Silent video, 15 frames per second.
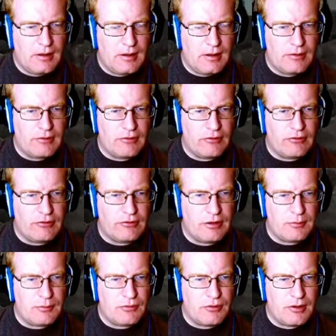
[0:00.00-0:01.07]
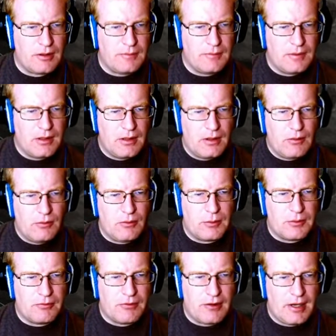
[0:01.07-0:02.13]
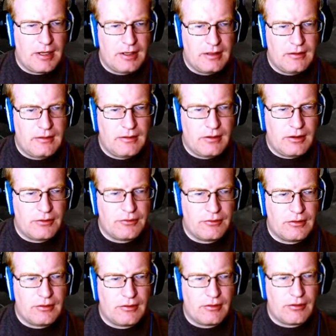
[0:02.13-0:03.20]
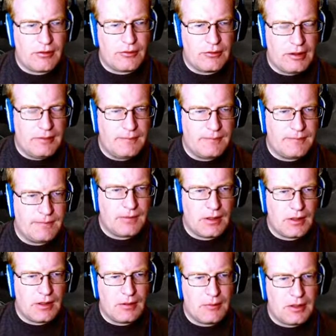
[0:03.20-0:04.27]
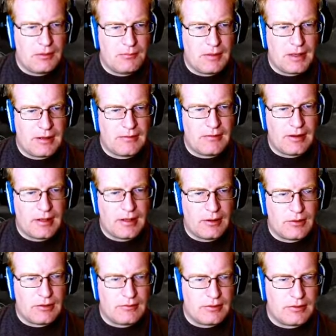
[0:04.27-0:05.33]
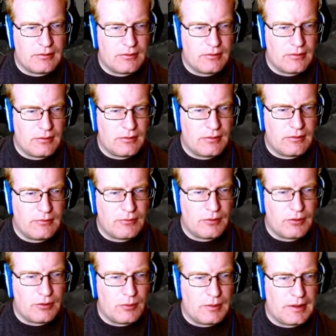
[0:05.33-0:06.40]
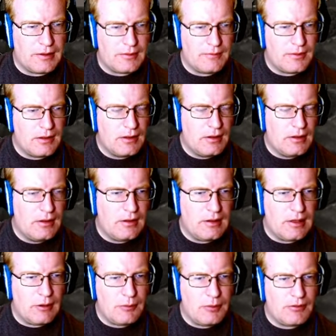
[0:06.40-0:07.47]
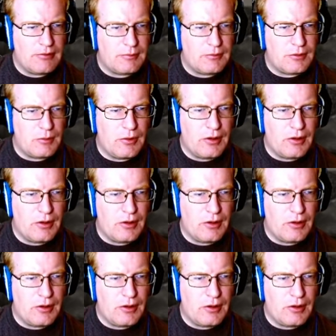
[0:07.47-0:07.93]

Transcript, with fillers: and this is just temporary. We're providing one hundred thirty. Uh, we could max that out even for a little while. That'll put us up to one